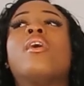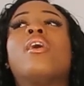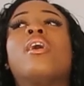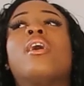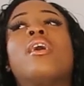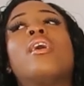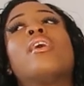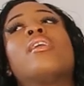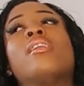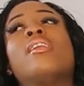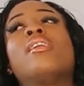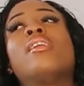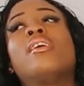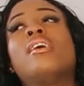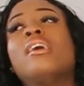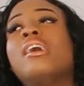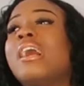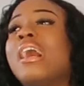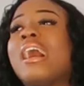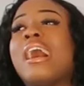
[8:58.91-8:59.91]

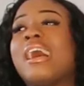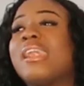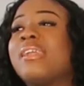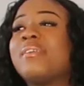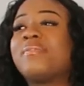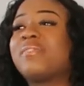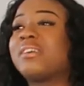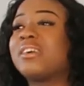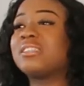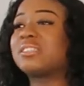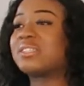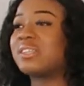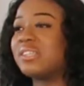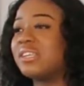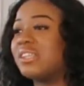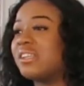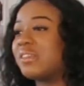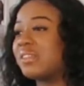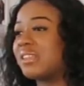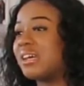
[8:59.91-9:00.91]
on, I don't think it's
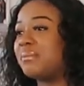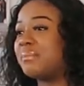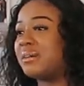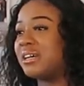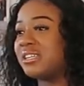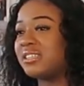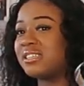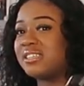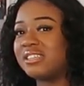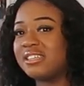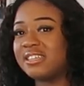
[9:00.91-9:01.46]
gonna look that bad.